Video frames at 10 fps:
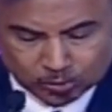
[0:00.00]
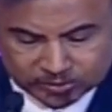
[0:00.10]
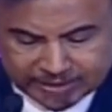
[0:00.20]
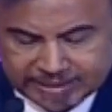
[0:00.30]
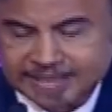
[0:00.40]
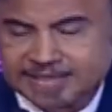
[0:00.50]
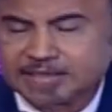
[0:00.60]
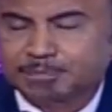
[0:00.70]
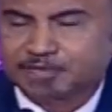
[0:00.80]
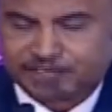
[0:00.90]
in the
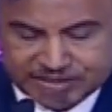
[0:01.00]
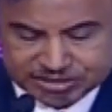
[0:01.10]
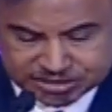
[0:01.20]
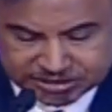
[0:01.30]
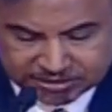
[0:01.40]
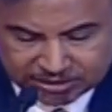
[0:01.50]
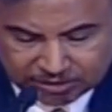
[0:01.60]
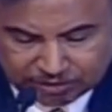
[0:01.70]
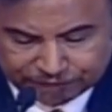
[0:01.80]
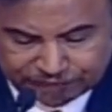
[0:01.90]
prevention
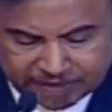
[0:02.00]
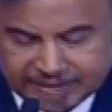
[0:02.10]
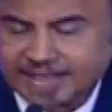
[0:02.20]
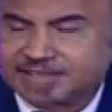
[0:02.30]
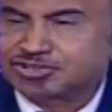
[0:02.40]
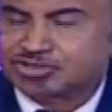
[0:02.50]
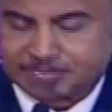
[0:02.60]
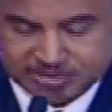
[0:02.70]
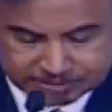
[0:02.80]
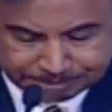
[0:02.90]
of extremism.
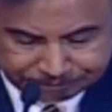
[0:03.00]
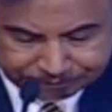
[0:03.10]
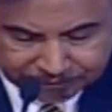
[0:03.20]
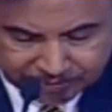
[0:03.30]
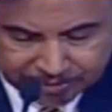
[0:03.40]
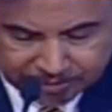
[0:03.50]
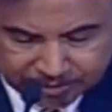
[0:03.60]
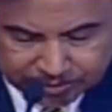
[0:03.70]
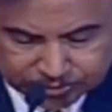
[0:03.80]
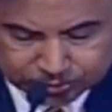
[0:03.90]

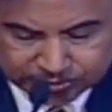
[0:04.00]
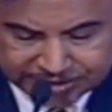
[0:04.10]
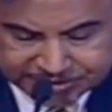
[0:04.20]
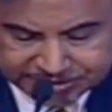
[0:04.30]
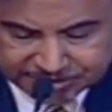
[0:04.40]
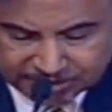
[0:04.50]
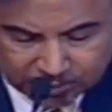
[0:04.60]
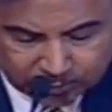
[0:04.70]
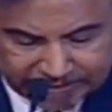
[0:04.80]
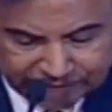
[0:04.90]
Through this, we
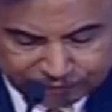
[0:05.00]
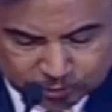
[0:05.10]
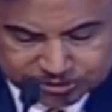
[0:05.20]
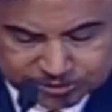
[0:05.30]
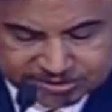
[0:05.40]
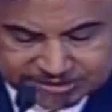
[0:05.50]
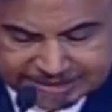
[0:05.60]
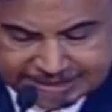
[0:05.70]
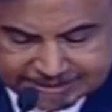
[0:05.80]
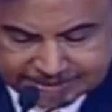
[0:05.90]
have also seen
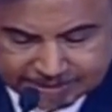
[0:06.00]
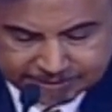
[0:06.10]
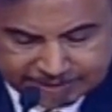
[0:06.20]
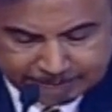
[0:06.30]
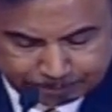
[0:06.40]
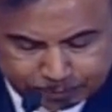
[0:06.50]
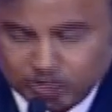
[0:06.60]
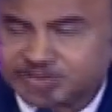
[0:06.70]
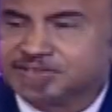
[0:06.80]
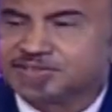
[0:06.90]
the
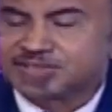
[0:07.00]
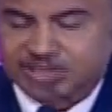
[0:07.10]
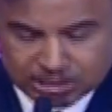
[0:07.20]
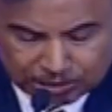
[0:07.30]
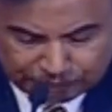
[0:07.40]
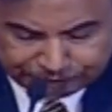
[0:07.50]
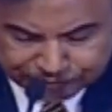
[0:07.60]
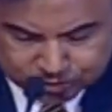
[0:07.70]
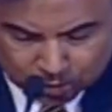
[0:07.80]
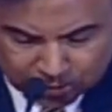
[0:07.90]
importance of
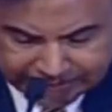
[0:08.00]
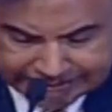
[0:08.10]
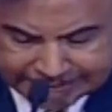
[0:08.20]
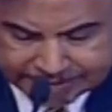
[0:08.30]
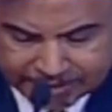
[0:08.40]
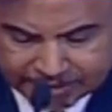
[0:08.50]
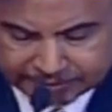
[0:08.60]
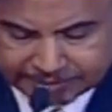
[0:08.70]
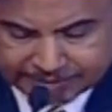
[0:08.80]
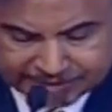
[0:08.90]
drawing in
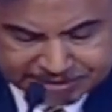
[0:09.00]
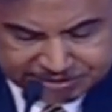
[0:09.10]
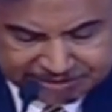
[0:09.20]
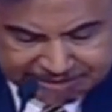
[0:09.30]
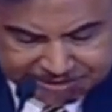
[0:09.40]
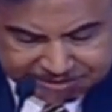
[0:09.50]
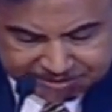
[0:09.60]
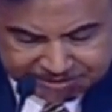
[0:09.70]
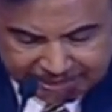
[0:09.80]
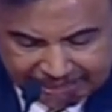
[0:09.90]
religious leaders
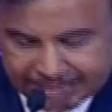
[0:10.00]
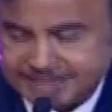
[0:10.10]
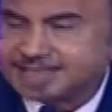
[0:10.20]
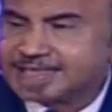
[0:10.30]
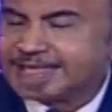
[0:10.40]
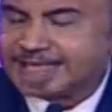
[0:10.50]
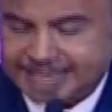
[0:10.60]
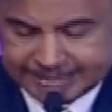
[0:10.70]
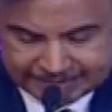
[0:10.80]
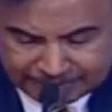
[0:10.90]
as key
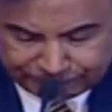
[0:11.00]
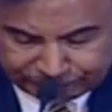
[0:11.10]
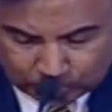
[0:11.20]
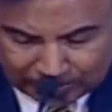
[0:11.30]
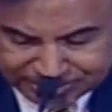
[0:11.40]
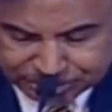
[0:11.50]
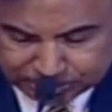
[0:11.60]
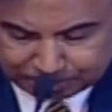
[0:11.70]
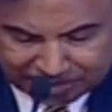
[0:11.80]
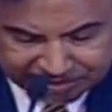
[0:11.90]
influential
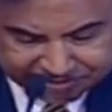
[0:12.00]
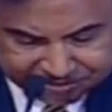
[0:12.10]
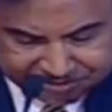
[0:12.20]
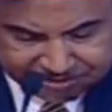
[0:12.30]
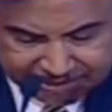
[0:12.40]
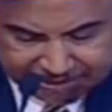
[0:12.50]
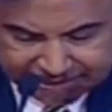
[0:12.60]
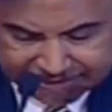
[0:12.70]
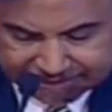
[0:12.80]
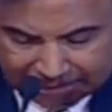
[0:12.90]
partners in
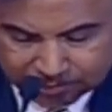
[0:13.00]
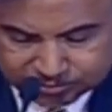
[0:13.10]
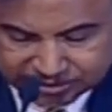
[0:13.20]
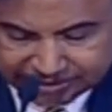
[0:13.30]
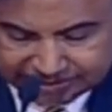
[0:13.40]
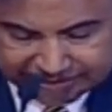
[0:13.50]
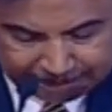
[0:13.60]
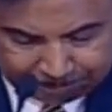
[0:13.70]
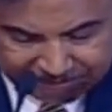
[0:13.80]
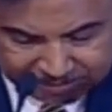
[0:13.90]
countering the
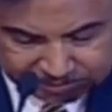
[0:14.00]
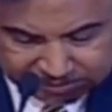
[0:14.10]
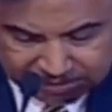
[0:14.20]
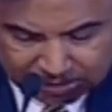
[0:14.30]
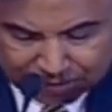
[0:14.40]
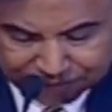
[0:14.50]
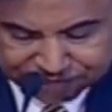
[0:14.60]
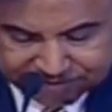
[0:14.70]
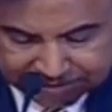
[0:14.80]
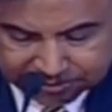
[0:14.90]
appeal of
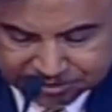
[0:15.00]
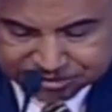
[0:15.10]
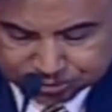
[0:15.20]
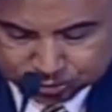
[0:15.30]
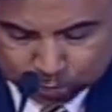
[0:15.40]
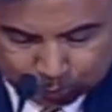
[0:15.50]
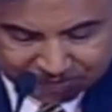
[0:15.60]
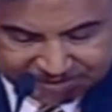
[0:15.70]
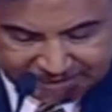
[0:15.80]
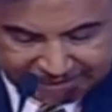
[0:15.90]
terrorist recruitment
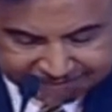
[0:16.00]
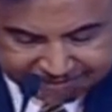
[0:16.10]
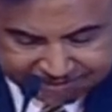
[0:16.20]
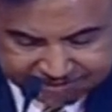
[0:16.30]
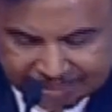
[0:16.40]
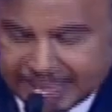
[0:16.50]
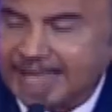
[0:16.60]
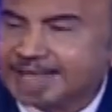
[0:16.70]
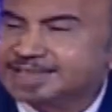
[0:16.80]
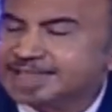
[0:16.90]
tactics and
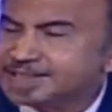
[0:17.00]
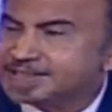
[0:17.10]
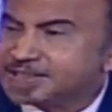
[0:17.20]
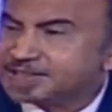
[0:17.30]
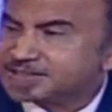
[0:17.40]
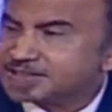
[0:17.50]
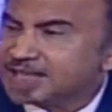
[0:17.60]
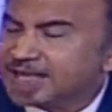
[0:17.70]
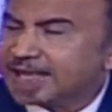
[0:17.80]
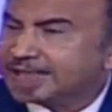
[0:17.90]
techniques.
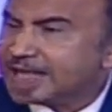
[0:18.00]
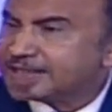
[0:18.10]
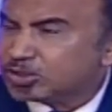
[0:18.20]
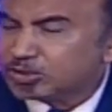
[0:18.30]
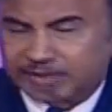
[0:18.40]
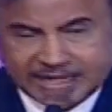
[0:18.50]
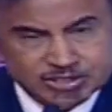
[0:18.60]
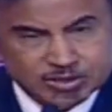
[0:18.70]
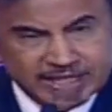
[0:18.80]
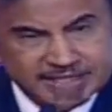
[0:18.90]
And I
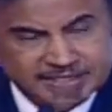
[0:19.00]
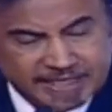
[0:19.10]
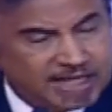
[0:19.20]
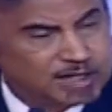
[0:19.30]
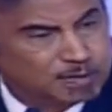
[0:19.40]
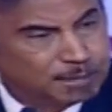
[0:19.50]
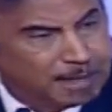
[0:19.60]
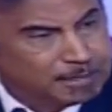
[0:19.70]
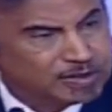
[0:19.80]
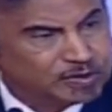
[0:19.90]
congratulate the Arab Republic
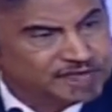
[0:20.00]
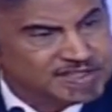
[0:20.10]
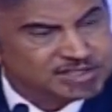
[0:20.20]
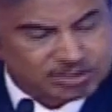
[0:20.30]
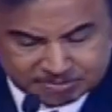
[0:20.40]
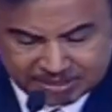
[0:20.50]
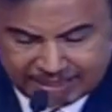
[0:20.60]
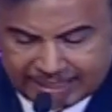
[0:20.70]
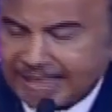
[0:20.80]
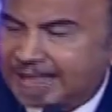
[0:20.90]
of Egypt
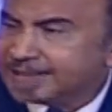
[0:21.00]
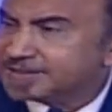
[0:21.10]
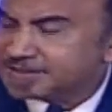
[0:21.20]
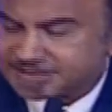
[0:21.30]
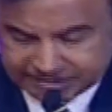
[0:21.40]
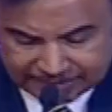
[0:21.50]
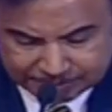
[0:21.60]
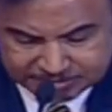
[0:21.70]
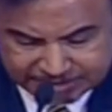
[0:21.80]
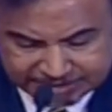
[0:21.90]
and the Salam
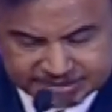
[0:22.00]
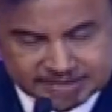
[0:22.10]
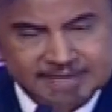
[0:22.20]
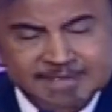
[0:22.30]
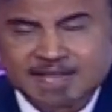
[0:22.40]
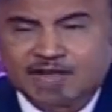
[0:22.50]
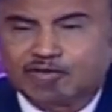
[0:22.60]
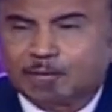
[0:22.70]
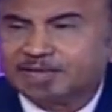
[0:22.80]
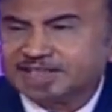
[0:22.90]
Center for
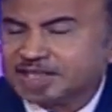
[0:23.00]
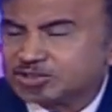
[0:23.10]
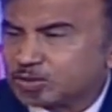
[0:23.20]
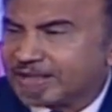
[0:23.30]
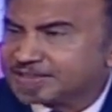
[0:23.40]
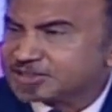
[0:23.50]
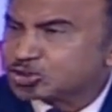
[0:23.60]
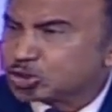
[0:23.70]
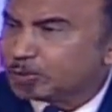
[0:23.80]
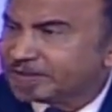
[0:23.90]
bringing together so
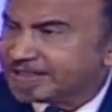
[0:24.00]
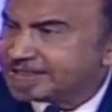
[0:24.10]
many